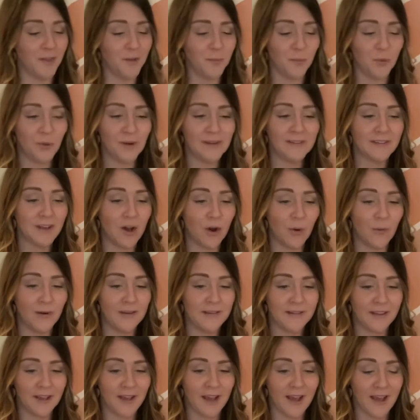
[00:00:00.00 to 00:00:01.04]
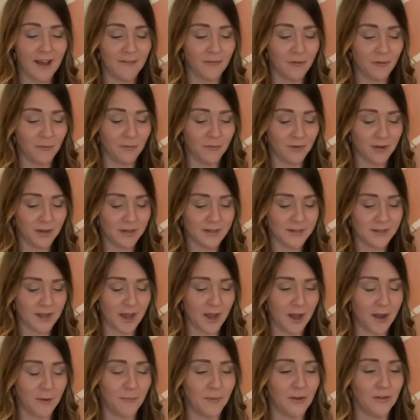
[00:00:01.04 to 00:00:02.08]
The boys always have a good
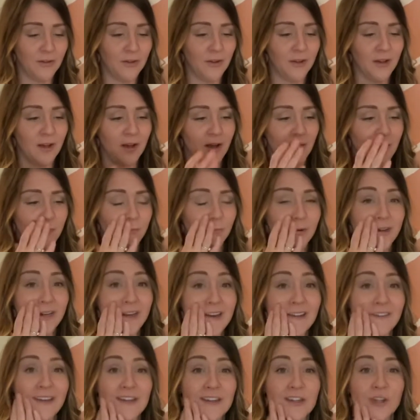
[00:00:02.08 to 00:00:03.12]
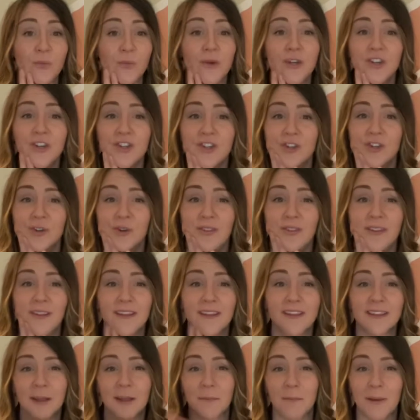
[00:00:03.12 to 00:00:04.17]
time um, reading these. So we just do
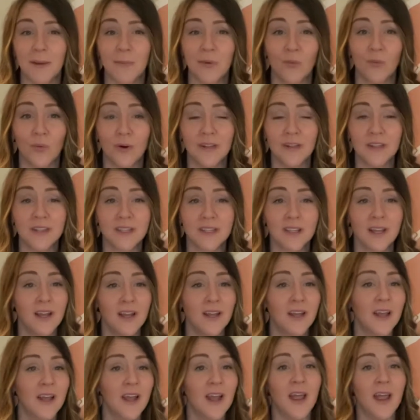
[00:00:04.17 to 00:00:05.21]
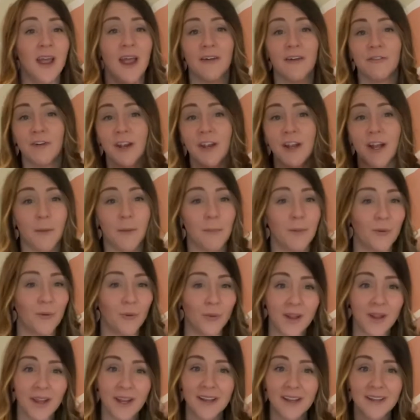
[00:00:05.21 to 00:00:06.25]
these like maybe once every couple of
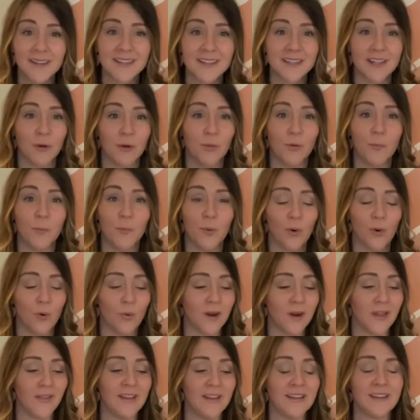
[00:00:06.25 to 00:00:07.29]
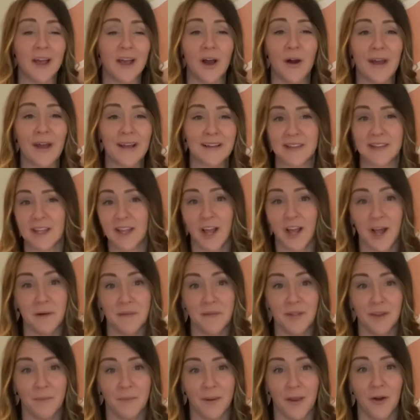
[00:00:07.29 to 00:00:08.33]
weeks, we'll pull one of these out as they come
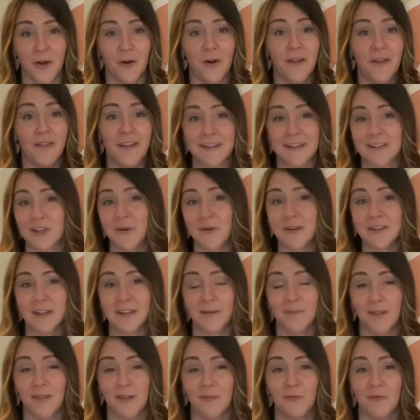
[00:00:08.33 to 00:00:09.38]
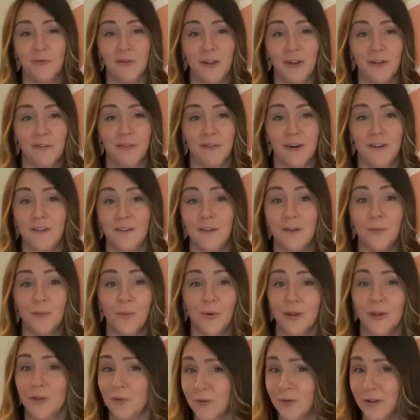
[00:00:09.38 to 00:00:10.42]
in the mail. And that's always something really fun that the
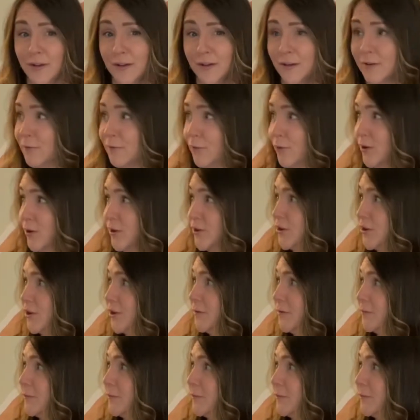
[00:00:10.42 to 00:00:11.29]
boys really look forward to.